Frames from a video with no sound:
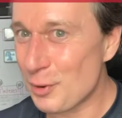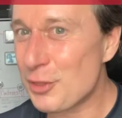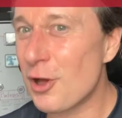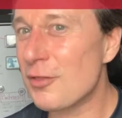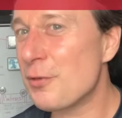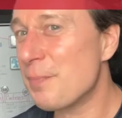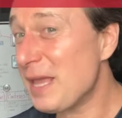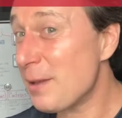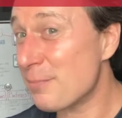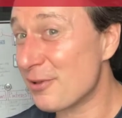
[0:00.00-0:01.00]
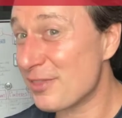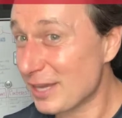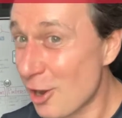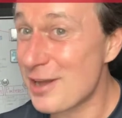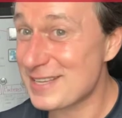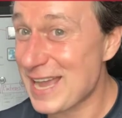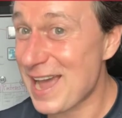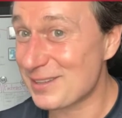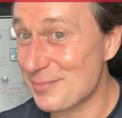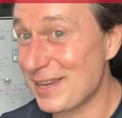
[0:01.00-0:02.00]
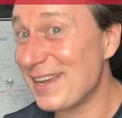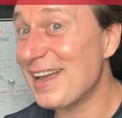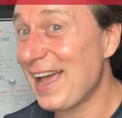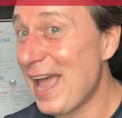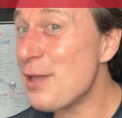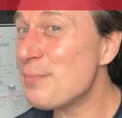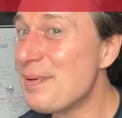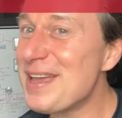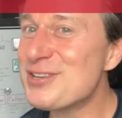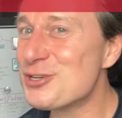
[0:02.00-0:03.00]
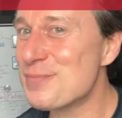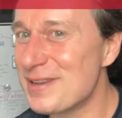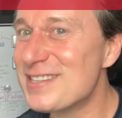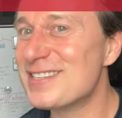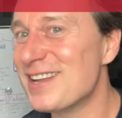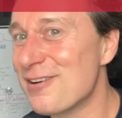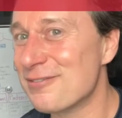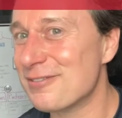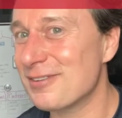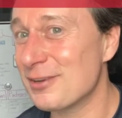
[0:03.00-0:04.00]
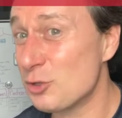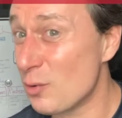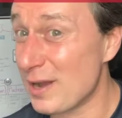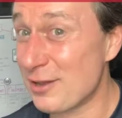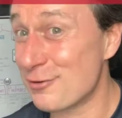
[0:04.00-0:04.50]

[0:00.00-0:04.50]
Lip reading: with all the people that contact me and pitch me stuff? Do I